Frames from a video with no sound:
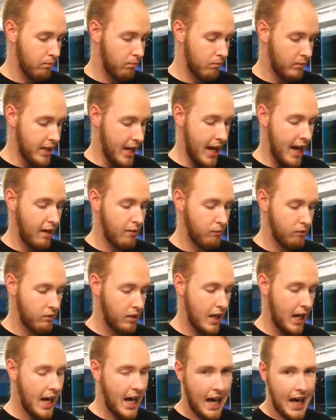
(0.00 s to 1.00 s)
Yeah,
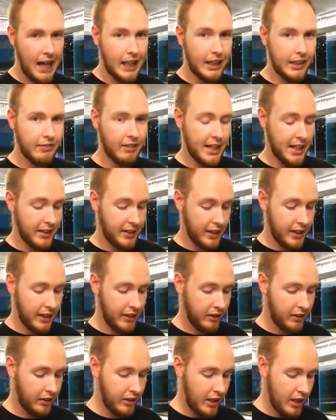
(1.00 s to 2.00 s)
I highly rate
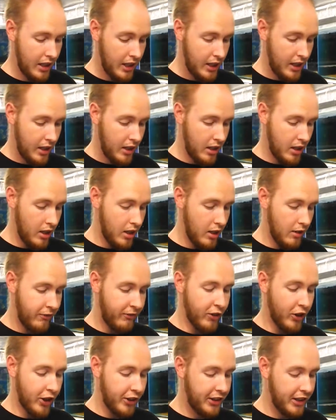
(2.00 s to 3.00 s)
this.
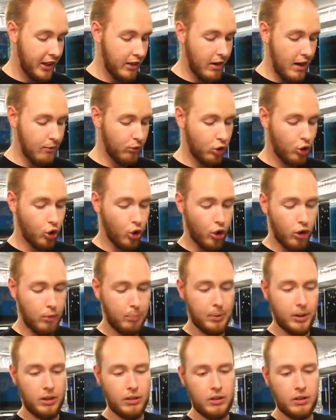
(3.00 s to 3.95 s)
30 gram tub,